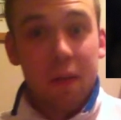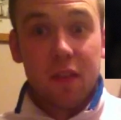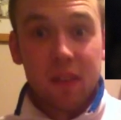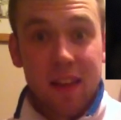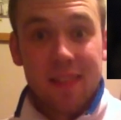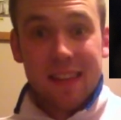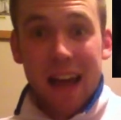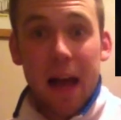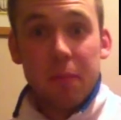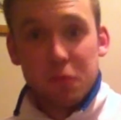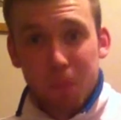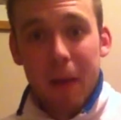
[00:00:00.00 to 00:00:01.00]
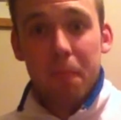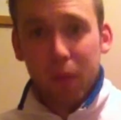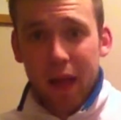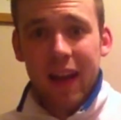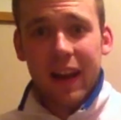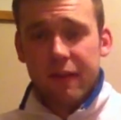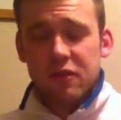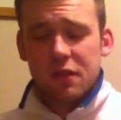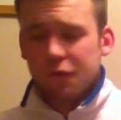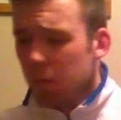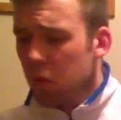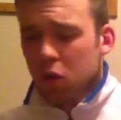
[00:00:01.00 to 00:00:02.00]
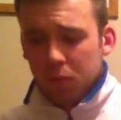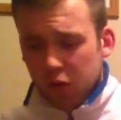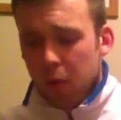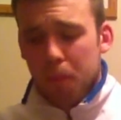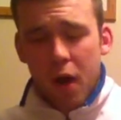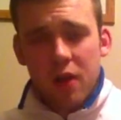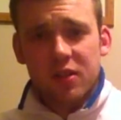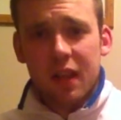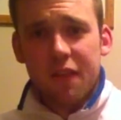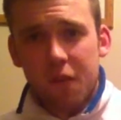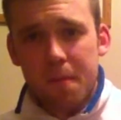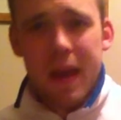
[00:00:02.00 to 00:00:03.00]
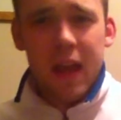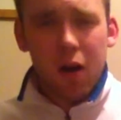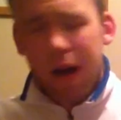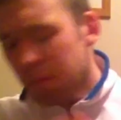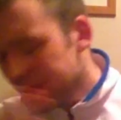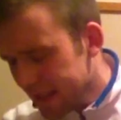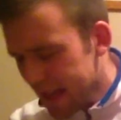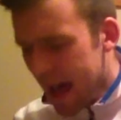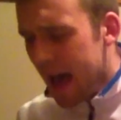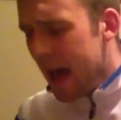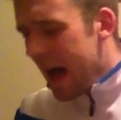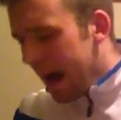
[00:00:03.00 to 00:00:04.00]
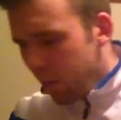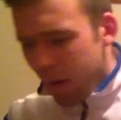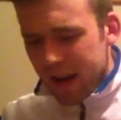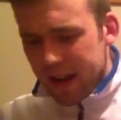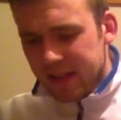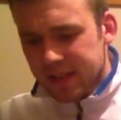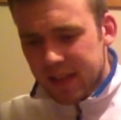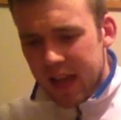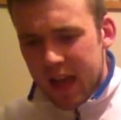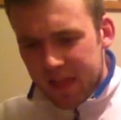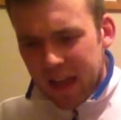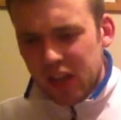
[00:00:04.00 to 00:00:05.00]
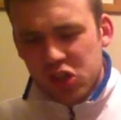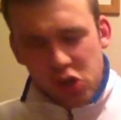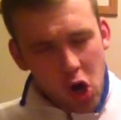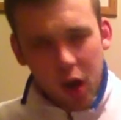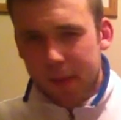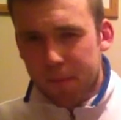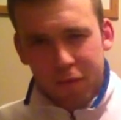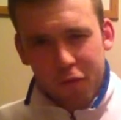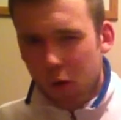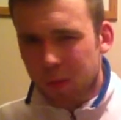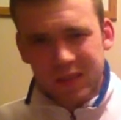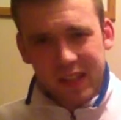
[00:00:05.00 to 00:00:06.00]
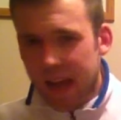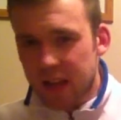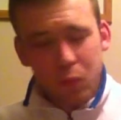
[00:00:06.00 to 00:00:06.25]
his time spent playing at Everton Football Club. So personally for me, I was there, I witnessed that shocking performance against